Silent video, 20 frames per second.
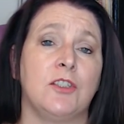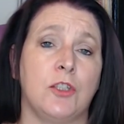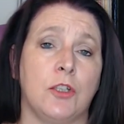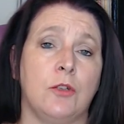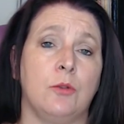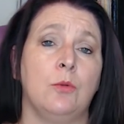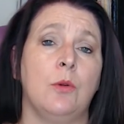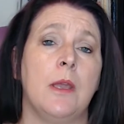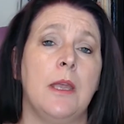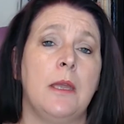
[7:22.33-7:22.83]

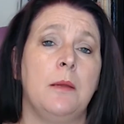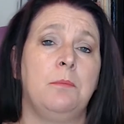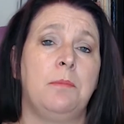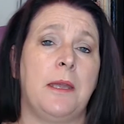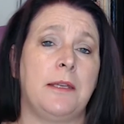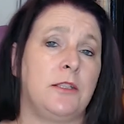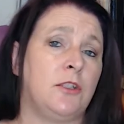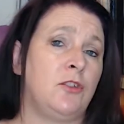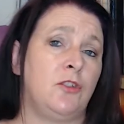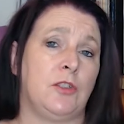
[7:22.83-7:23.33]
to
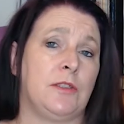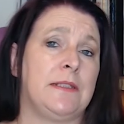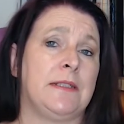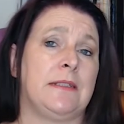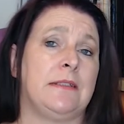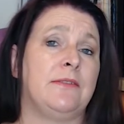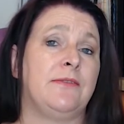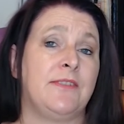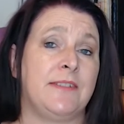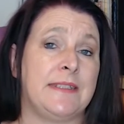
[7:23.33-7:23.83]

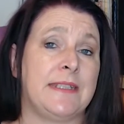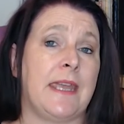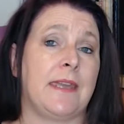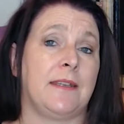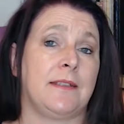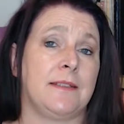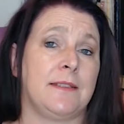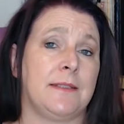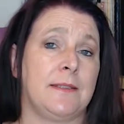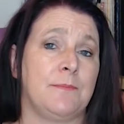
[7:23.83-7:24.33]
penetrative
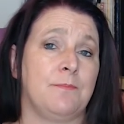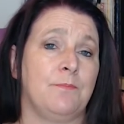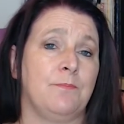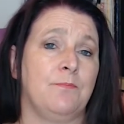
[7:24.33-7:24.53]
sex.